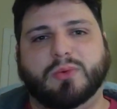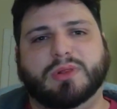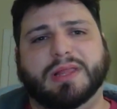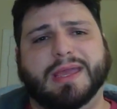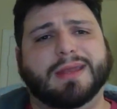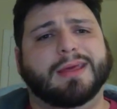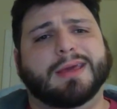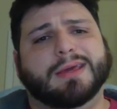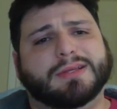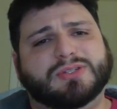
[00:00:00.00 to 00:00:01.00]
of relate
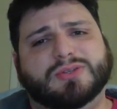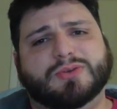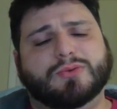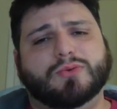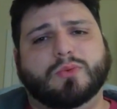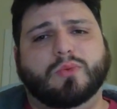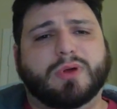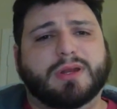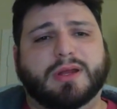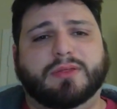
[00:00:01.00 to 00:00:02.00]
to
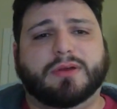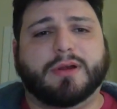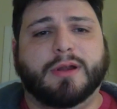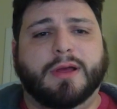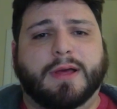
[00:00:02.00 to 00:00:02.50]
one another.